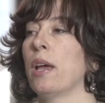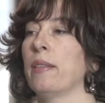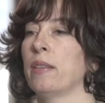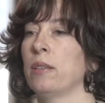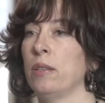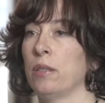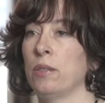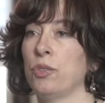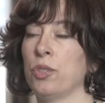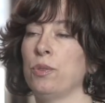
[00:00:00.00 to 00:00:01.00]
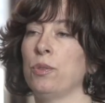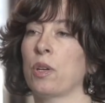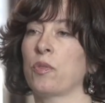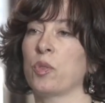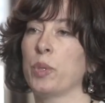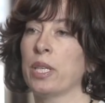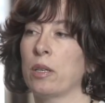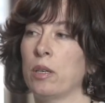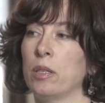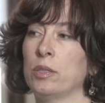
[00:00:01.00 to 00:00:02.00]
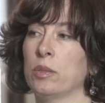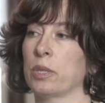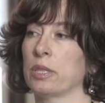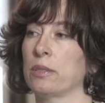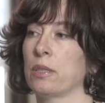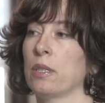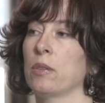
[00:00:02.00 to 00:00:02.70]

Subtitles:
and the Jews have to be a conduit